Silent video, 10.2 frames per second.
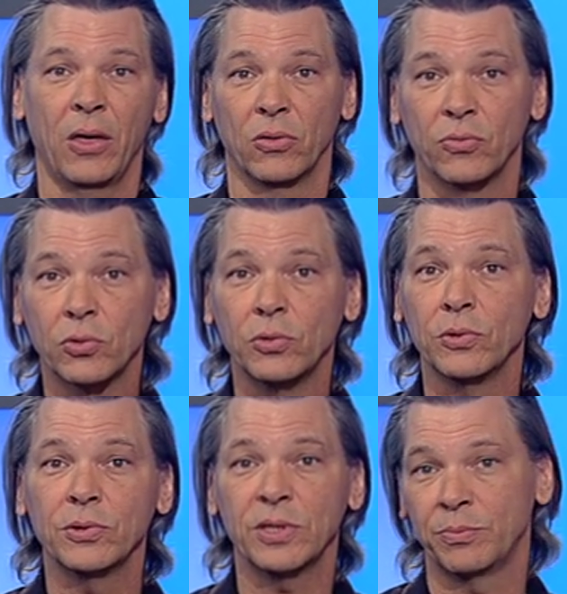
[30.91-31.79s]
The
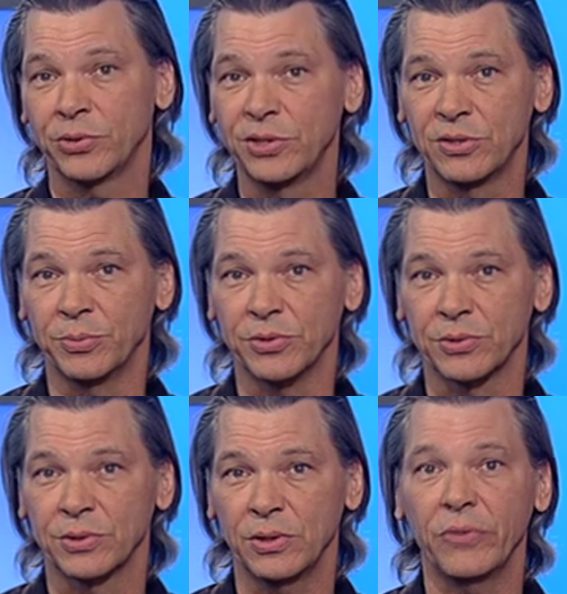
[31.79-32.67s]
rules and
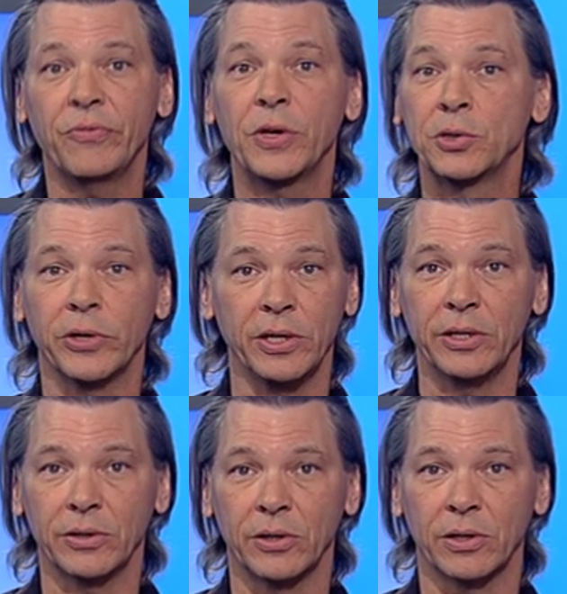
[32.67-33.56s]
principles of federal
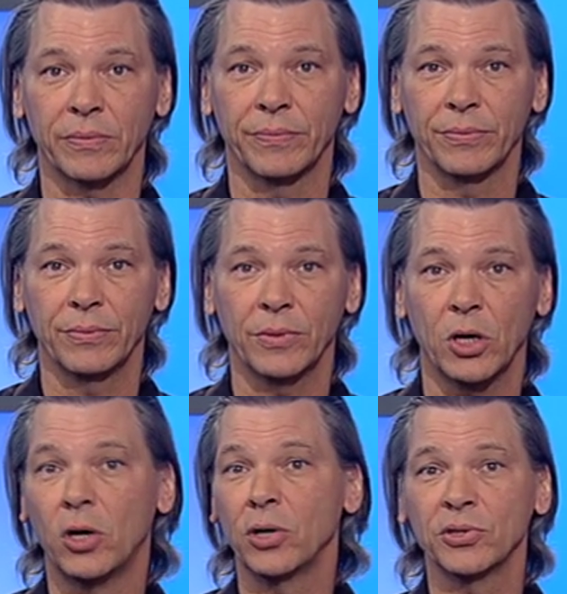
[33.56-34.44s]
Indian law
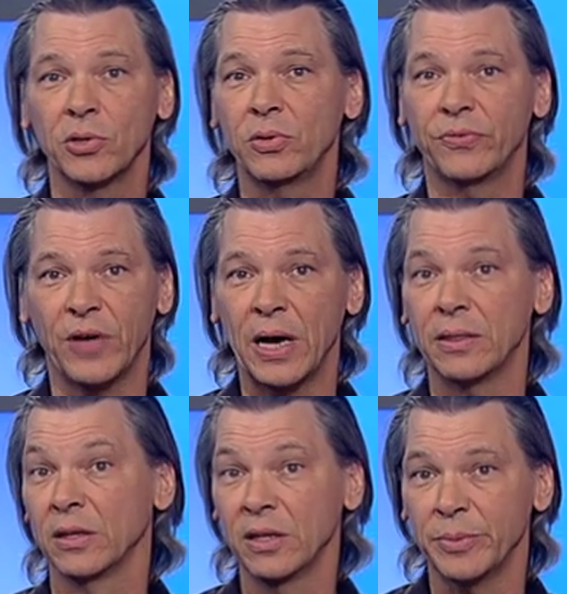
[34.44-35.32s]
also define
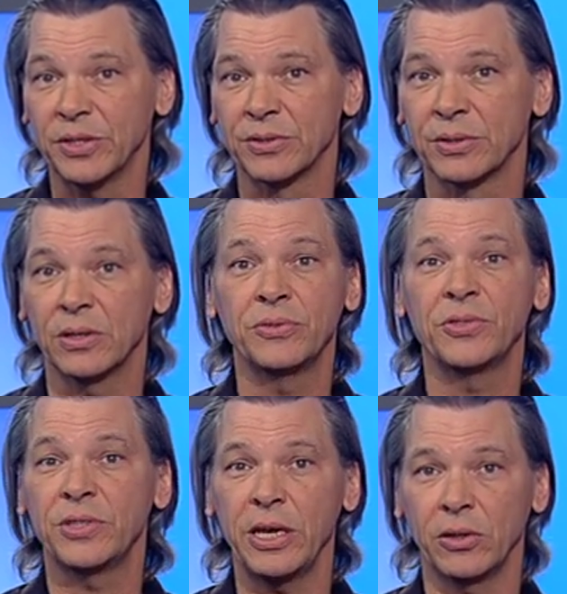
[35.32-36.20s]
the limits of
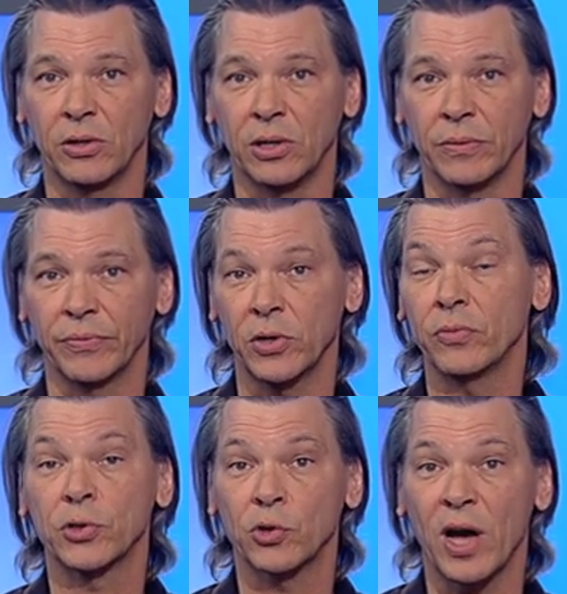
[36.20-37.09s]
state law
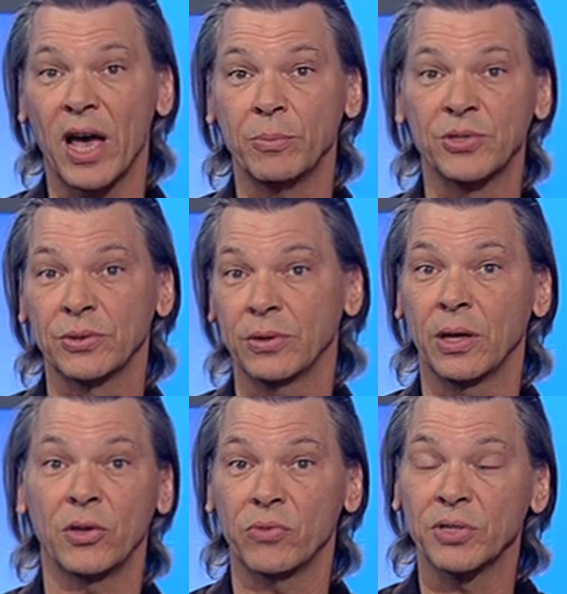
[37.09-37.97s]
over tribes
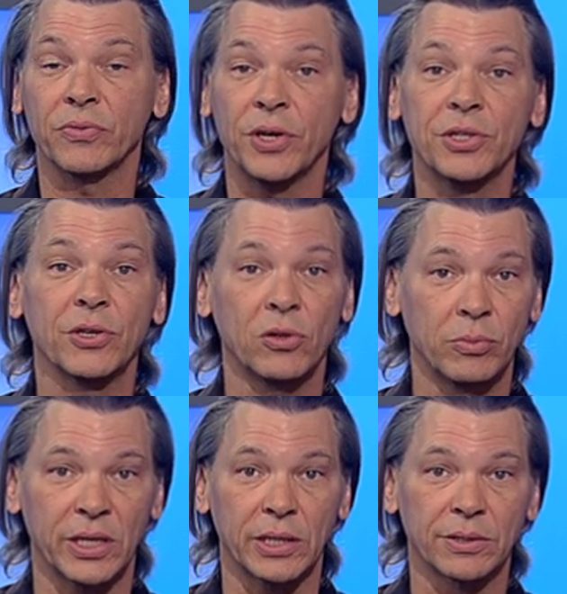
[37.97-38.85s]
and their reservation
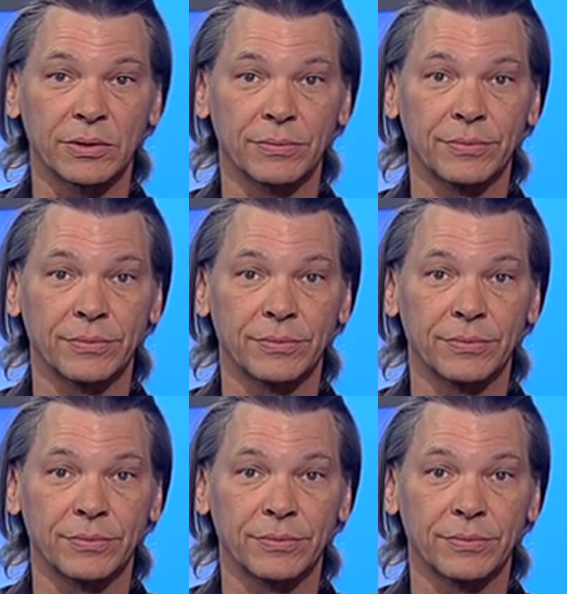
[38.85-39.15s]
homelands.